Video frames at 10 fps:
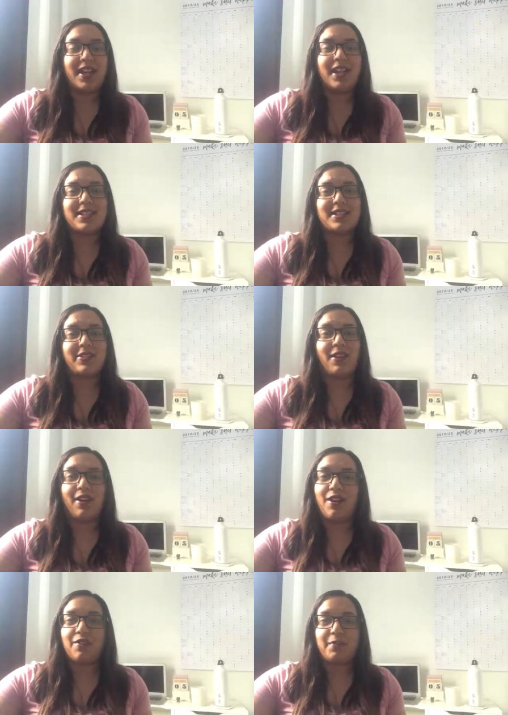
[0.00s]
It's at the
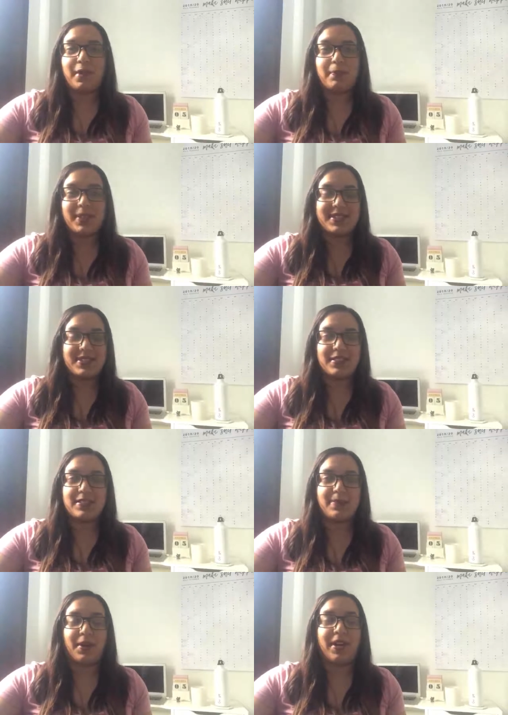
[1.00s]
heart of my
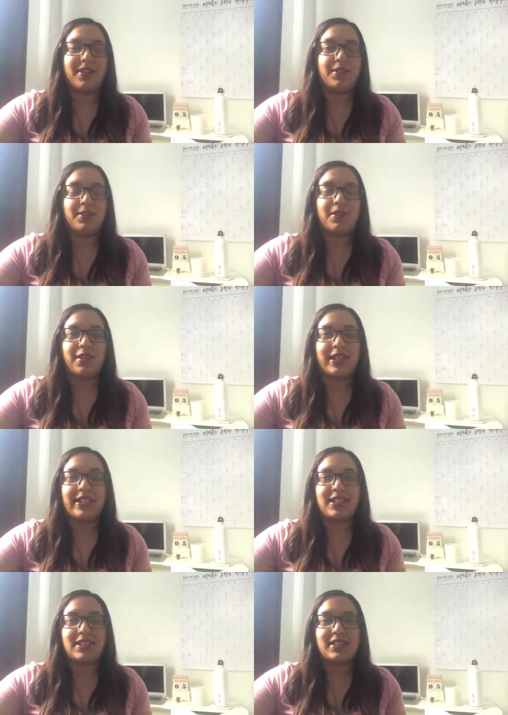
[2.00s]
business, but I knew that I
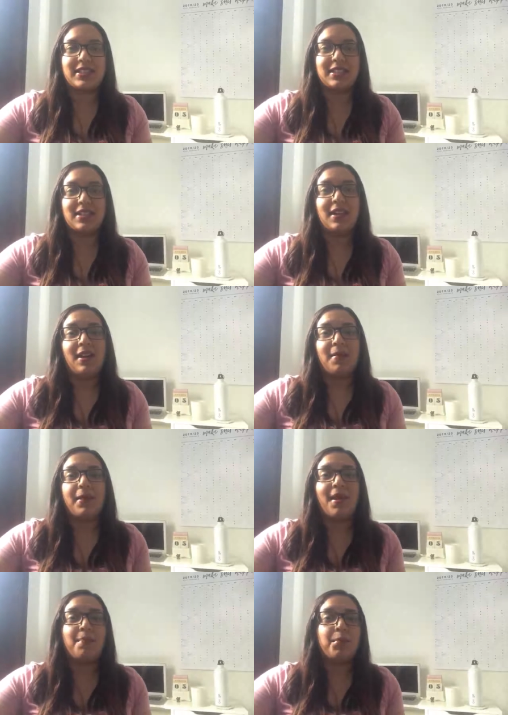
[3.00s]
needed to
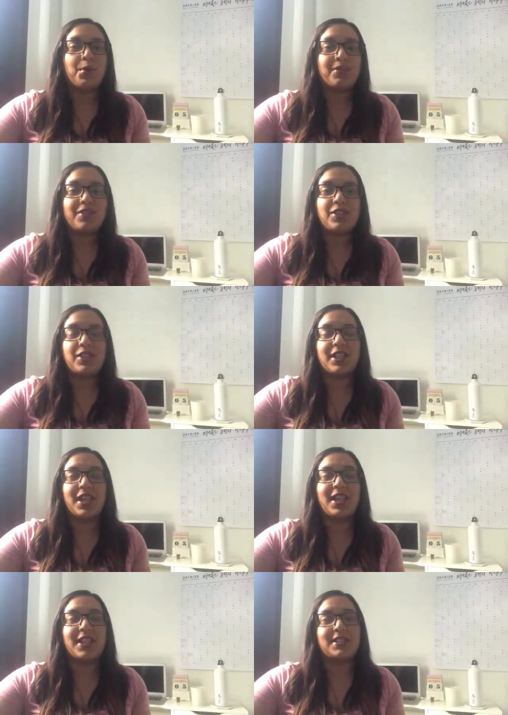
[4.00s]
become more efficient
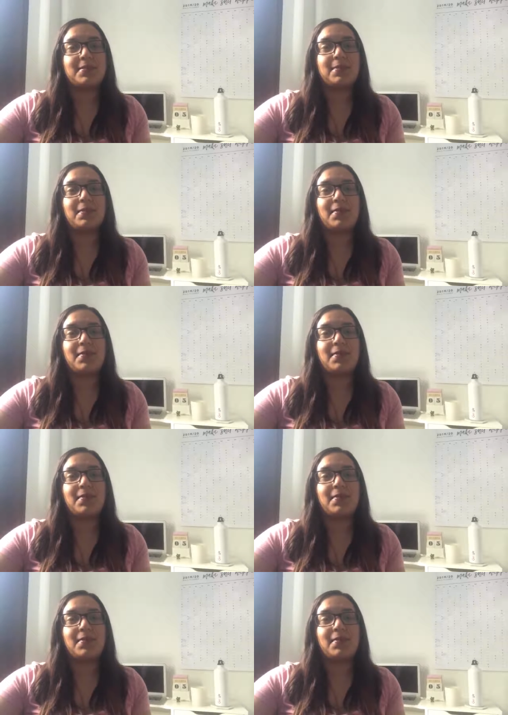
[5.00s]
and less